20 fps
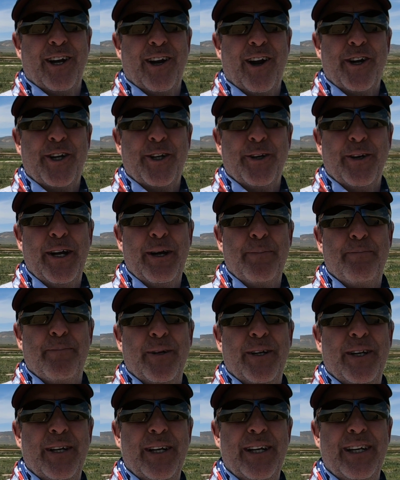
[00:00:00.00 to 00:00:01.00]
our trip,
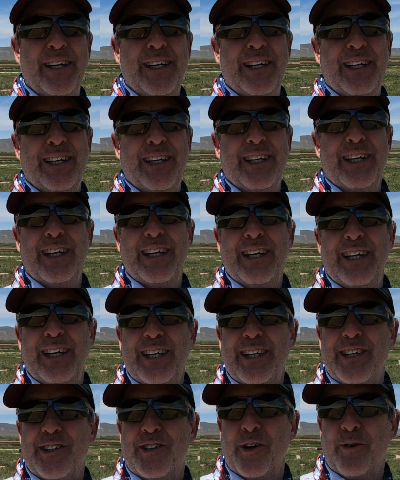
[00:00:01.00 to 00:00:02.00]
and
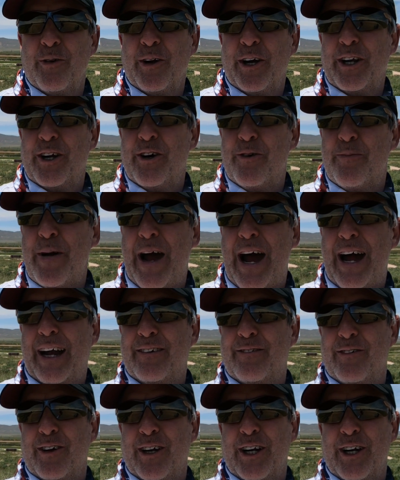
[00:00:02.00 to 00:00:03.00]
so we're gonna go back.
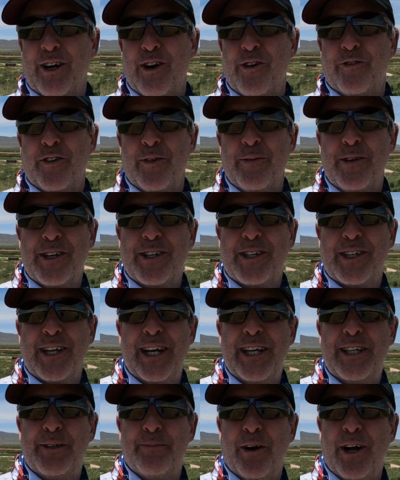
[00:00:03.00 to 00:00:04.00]
We're gonna go from this
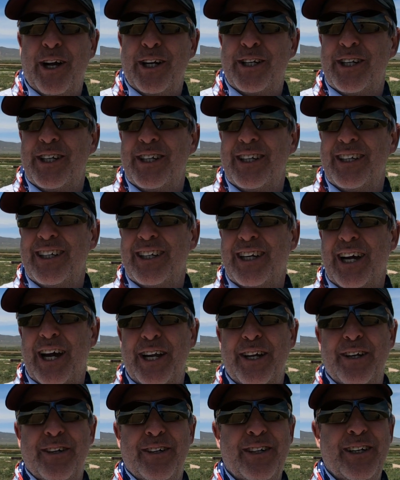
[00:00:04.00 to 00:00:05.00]
sagebrush
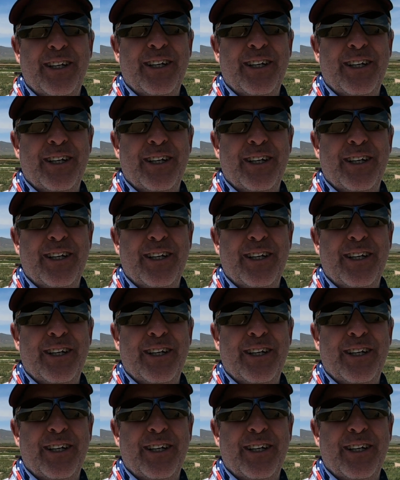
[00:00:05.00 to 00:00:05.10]
kind of